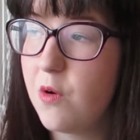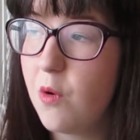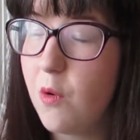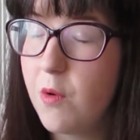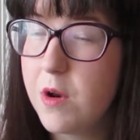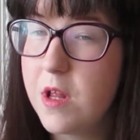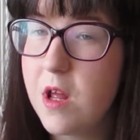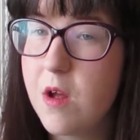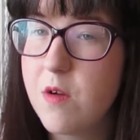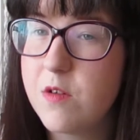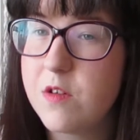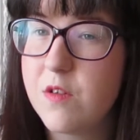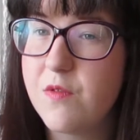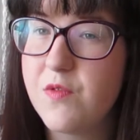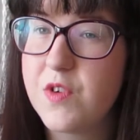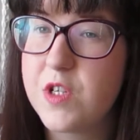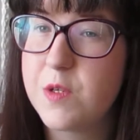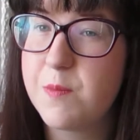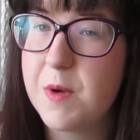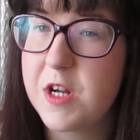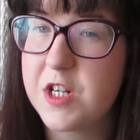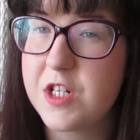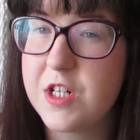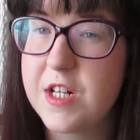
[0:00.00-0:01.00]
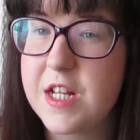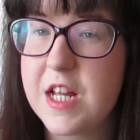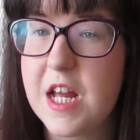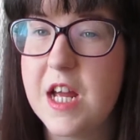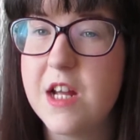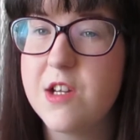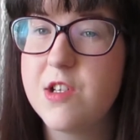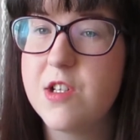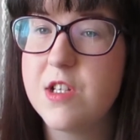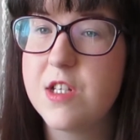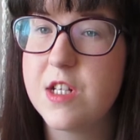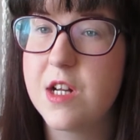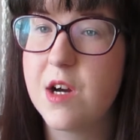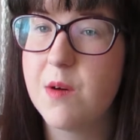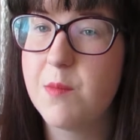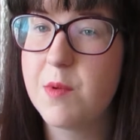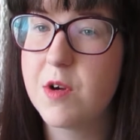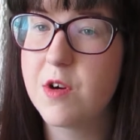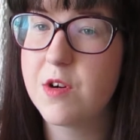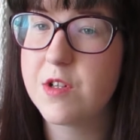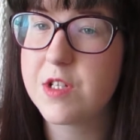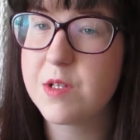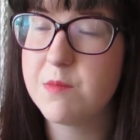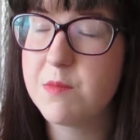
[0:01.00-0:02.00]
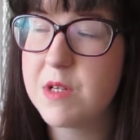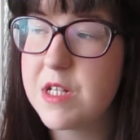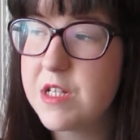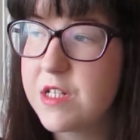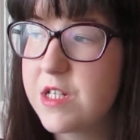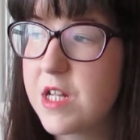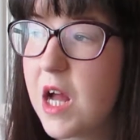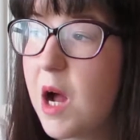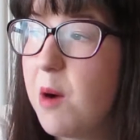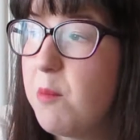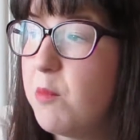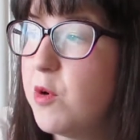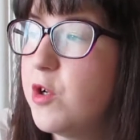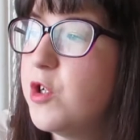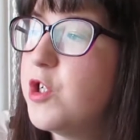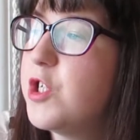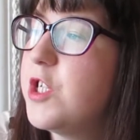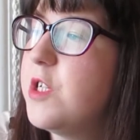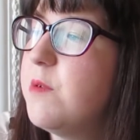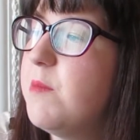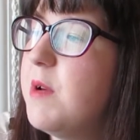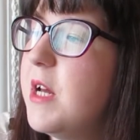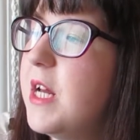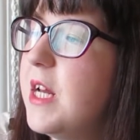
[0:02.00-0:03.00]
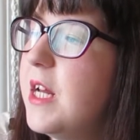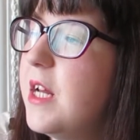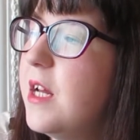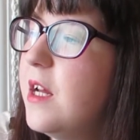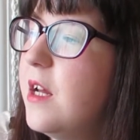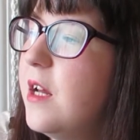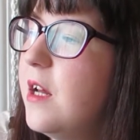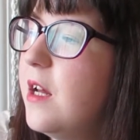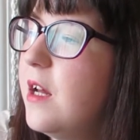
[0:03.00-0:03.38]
only use it for special occasions now because it means that much to me.